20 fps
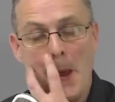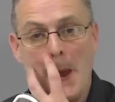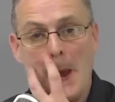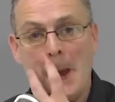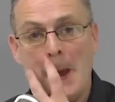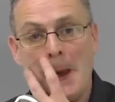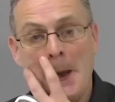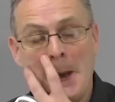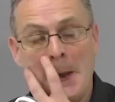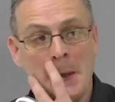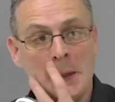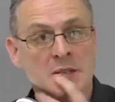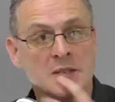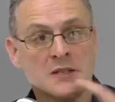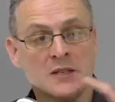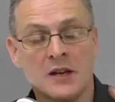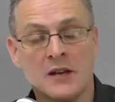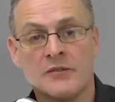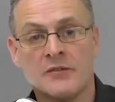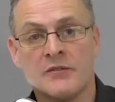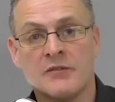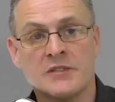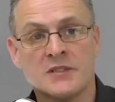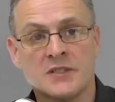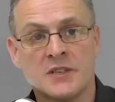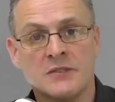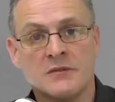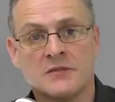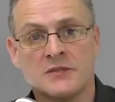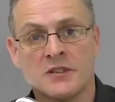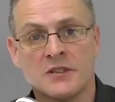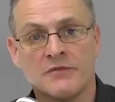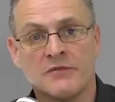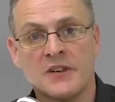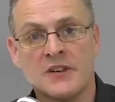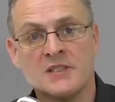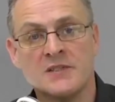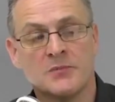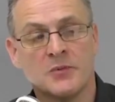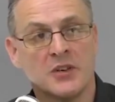It had its life of its own. So
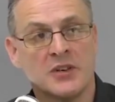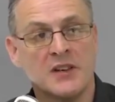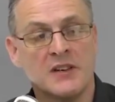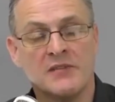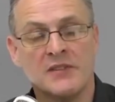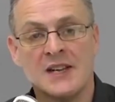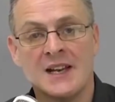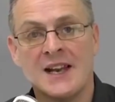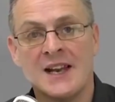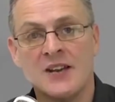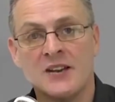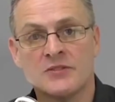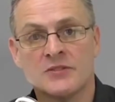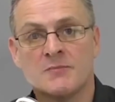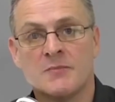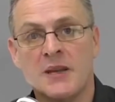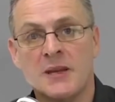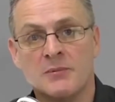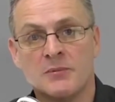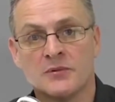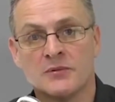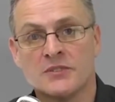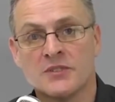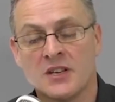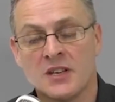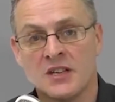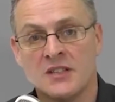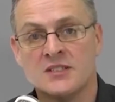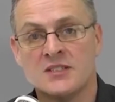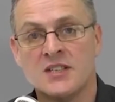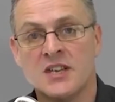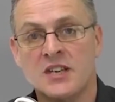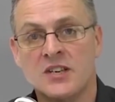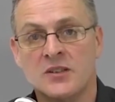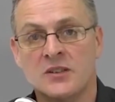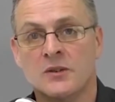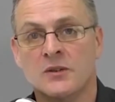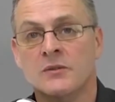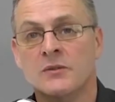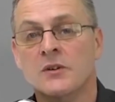Facebook even allows people to
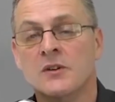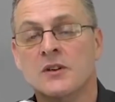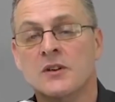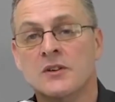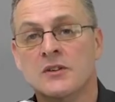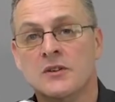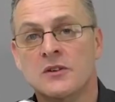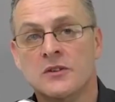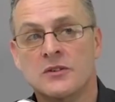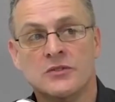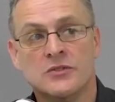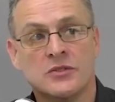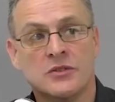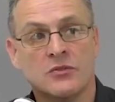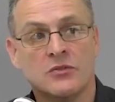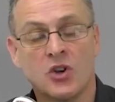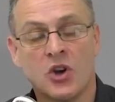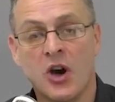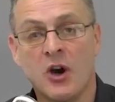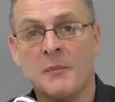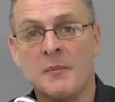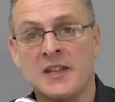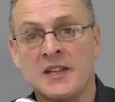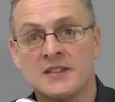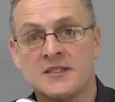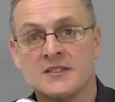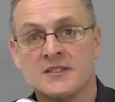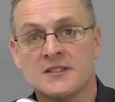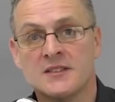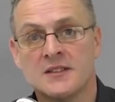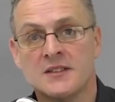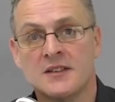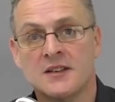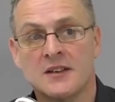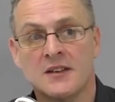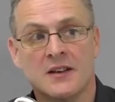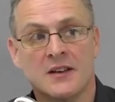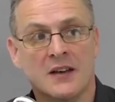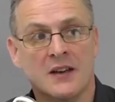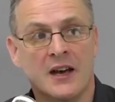continue to comment
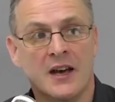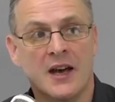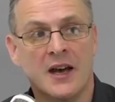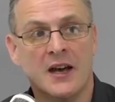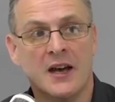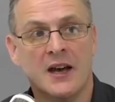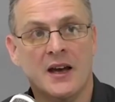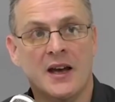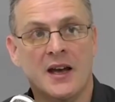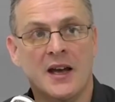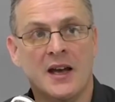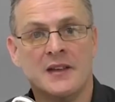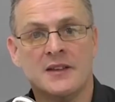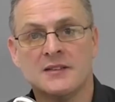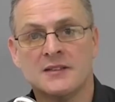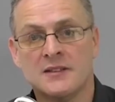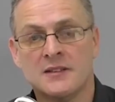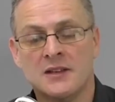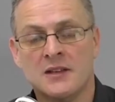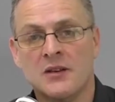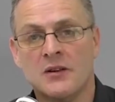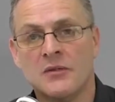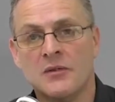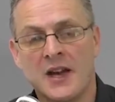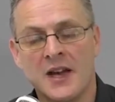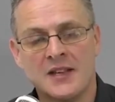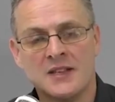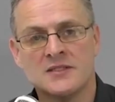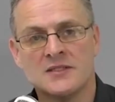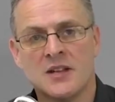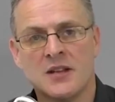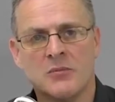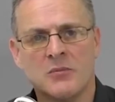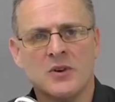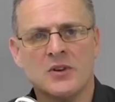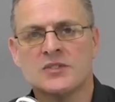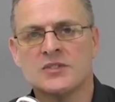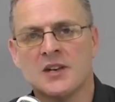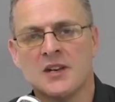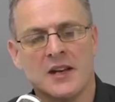as they're
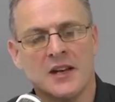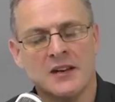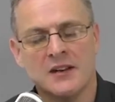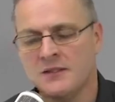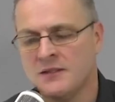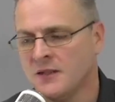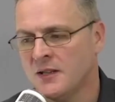watching it.